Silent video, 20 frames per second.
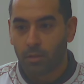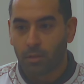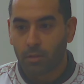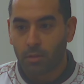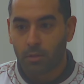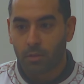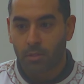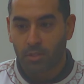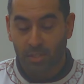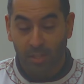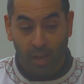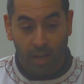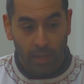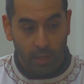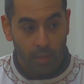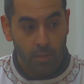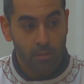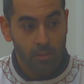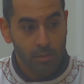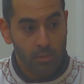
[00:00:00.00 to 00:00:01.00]

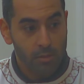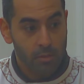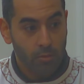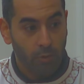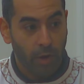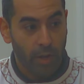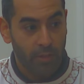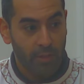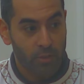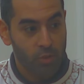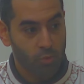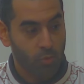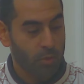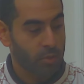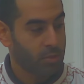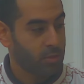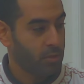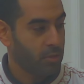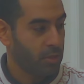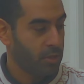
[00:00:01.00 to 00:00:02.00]
science, right, and this
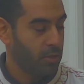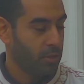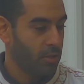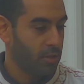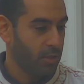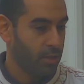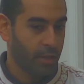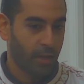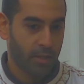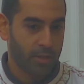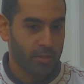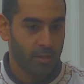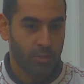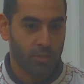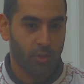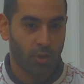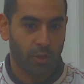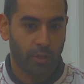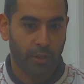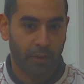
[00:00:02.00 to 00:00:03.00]
was, you guys, these
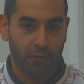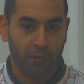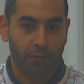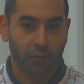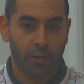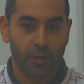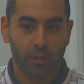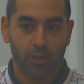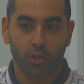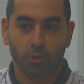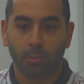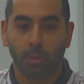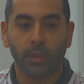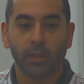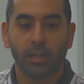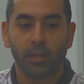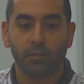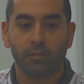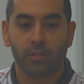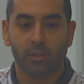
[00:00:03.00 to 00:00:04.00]
aren't like fringe
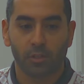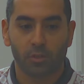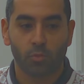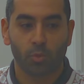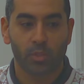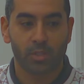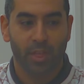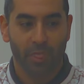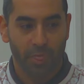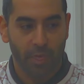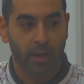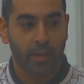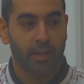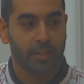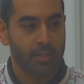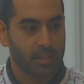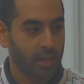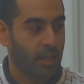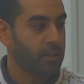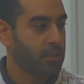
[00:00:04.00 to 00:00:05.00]
beliefs, this was the
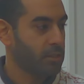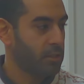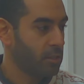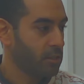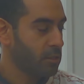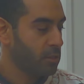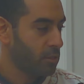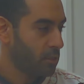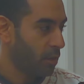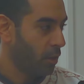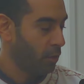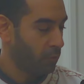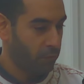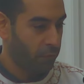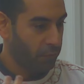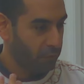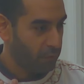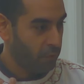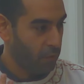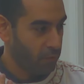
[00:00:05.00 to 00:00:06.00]
consensus
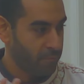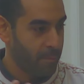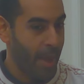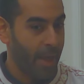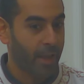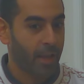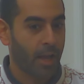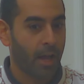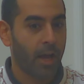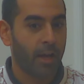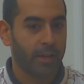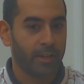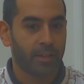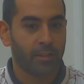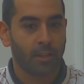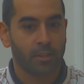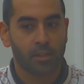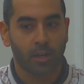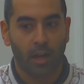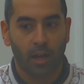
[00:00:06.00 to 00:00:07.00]
of mankind at the
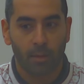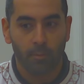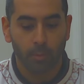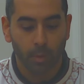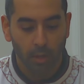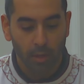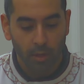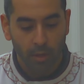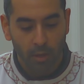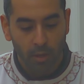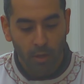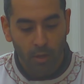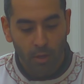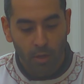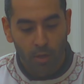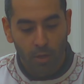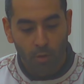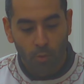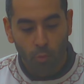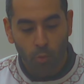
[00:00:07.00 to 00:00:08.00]
time.
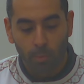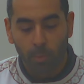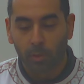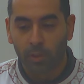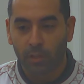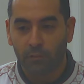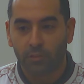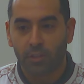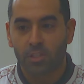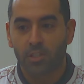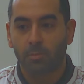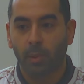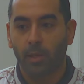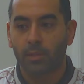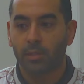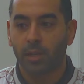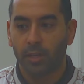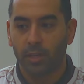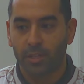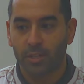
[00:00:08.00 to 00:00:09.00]
We believed in
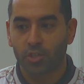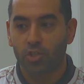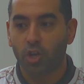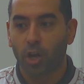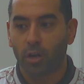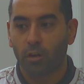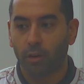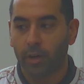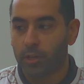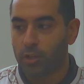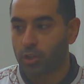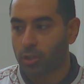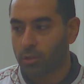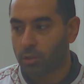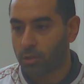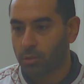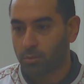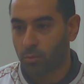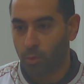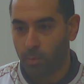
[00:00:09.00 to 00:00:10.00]
spontaneous generation.
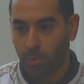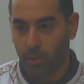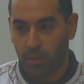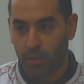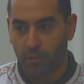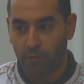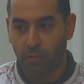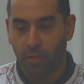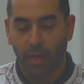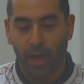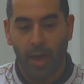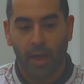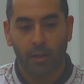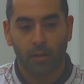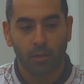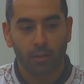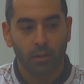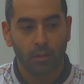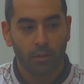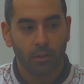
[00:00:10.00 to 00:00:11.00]
We believed
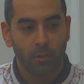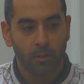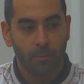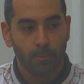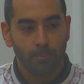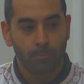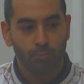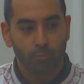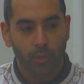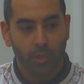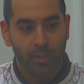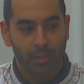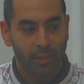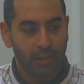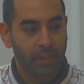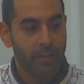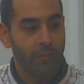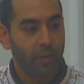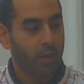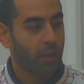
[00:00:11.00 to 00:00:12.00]
that
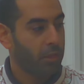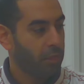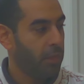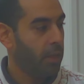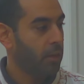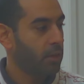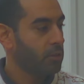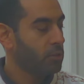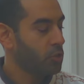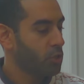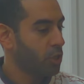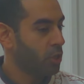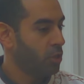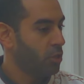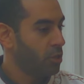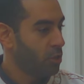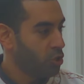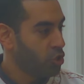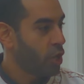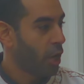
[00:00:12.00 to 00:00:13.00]
living things could
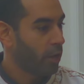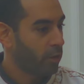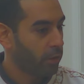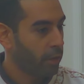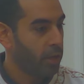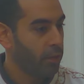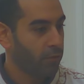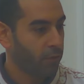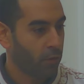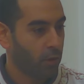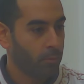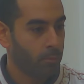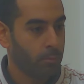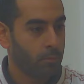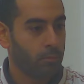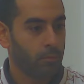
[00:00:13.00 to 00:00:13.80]
generate from